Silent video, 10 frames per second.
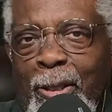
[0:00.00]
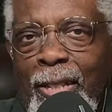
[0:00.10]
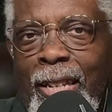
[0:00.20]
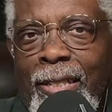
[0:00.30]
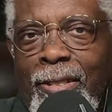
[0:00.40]

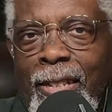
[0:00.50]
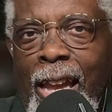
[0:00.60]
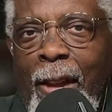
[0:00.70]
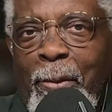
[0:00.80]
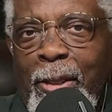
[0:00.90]
you
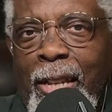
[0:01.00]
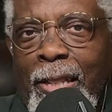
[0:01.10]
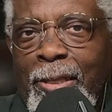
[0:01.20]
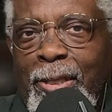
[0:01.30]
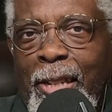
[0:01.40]
have to
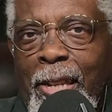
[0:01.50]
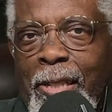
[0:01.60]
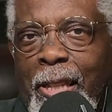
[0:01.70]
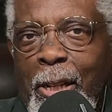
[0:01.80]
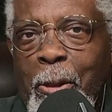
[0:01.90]
tell us
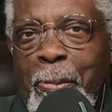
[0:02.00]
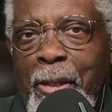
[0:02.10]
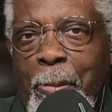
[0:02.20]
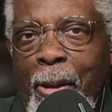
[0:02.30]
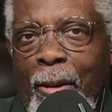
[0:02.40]
just a little
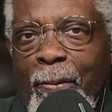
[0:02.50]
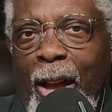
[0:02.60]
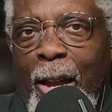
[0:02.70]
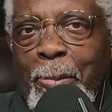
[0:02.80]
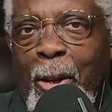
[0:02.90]
bit about
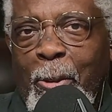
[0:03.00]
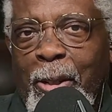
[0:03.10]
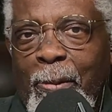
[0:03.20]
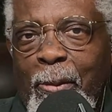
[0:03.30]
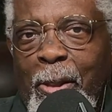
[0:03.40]
vibe
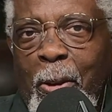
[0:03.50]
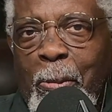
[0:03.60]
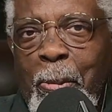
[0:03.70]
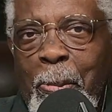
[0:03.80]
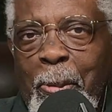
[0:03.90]
coding for
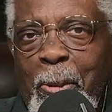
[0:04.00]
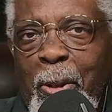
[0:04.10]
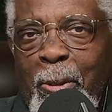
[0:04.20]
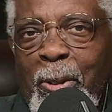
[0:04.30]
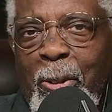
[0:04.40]
those people who
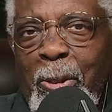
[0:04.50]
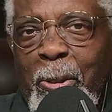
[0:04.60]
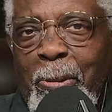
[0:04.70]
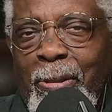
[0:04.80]
don't know you.